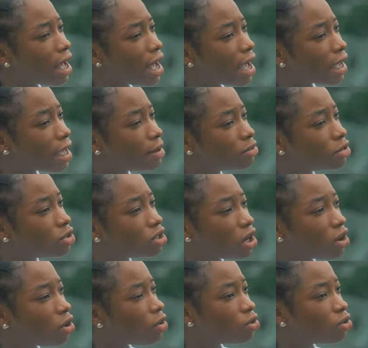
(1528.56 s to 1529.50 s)
I came to
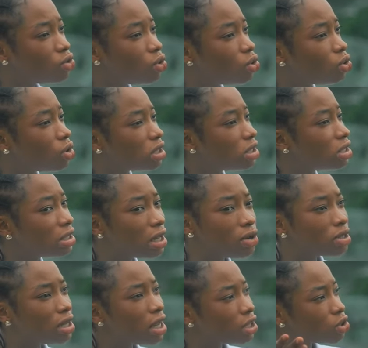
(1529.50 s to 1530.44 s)
check on you, nothing
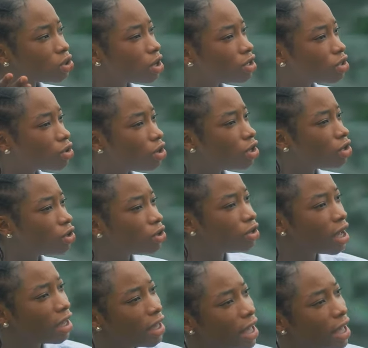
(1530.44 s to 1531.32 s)
else. Lecture is going on, you're